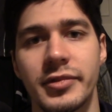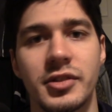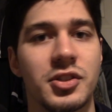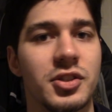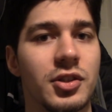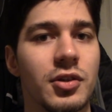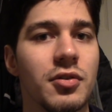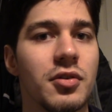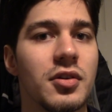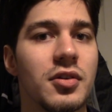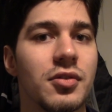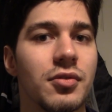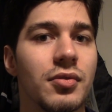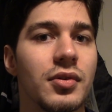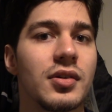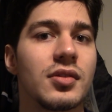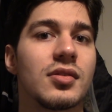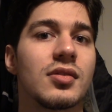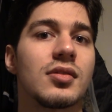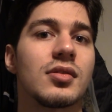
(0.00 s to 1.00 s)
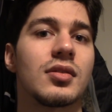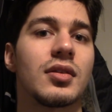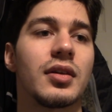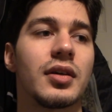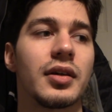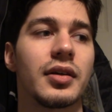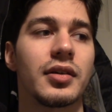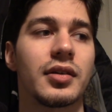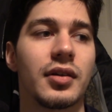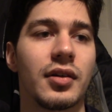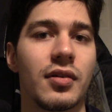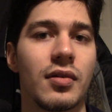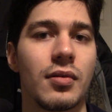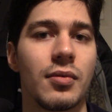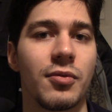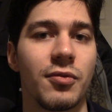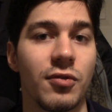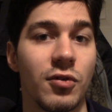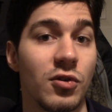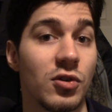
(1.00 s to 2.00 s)
serious reasons, like
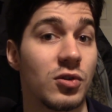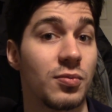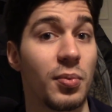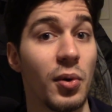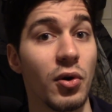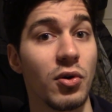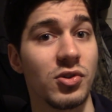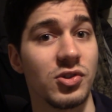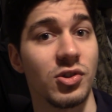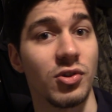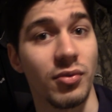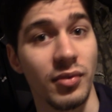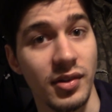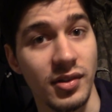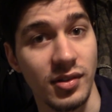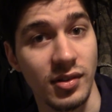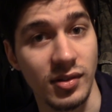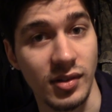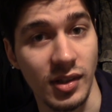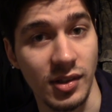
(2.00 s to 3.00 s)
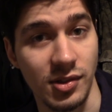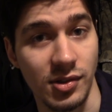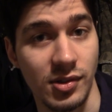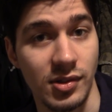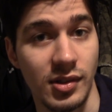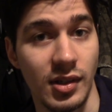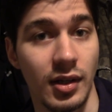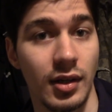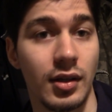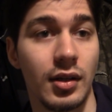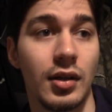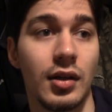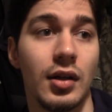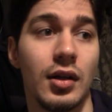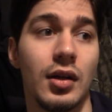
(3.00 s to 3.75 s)
for spiritual reasons, I should say.